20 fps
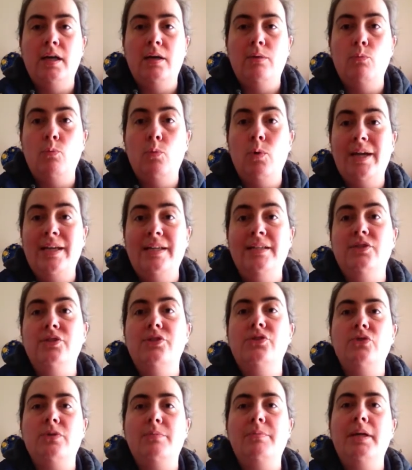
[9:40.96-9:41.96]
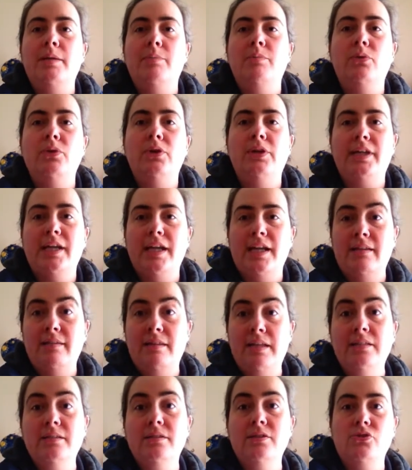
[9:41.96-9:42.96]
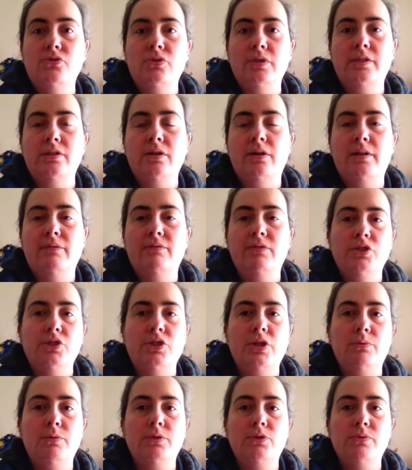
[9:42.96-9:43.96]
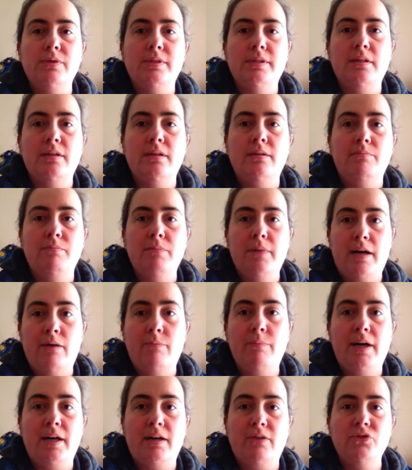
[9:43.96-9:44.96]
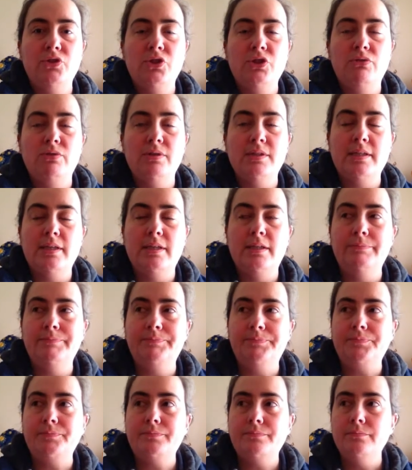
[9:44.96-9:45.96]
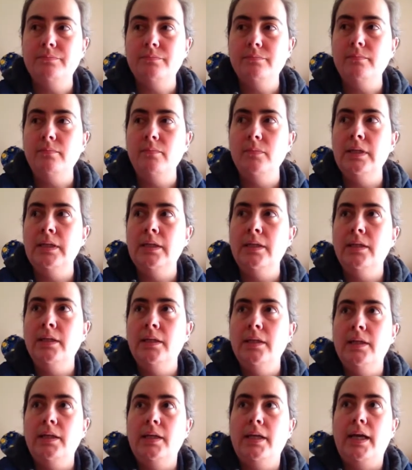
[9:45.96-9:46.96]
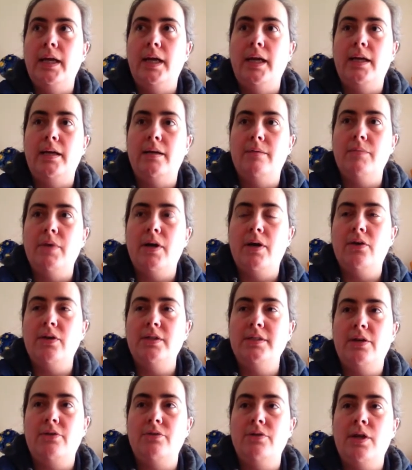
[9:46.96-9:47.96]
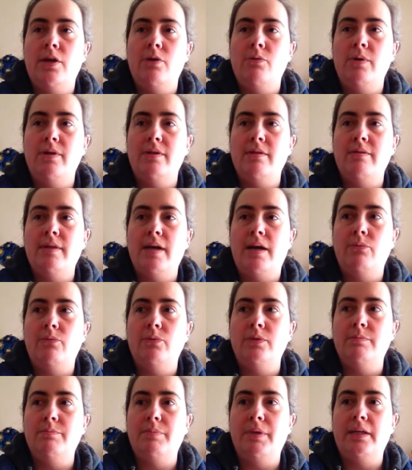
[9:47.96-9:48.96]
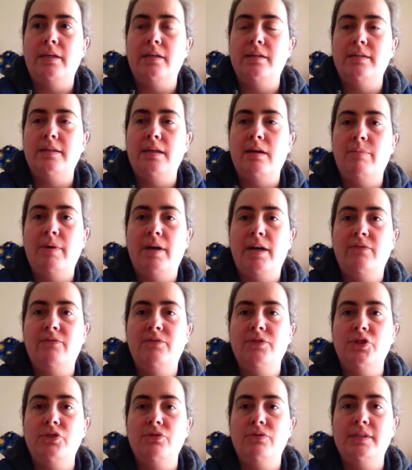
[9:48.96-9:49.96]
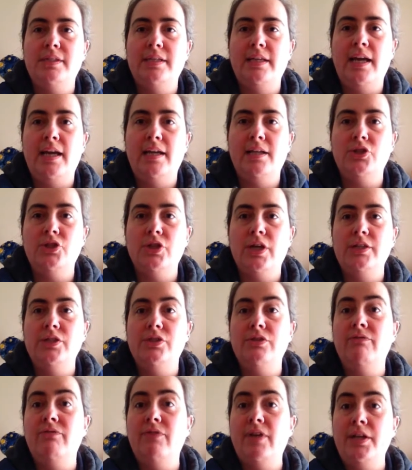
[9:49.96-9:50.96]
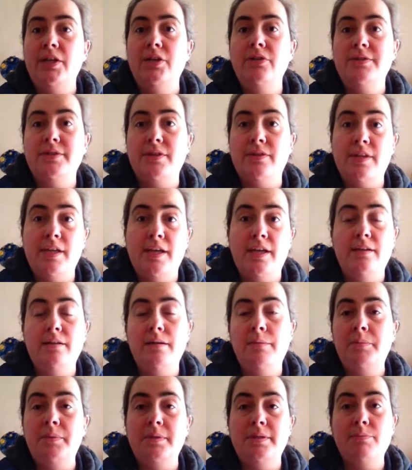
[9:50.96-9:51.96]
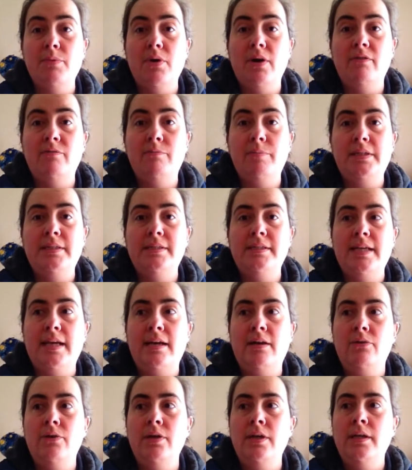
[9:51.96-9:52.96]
were industry people looking at the industry side of the show, which was the alpaca futurity. And I don't know whether that was because the alpaca futurity had a change of venue, so their numbers might have been down,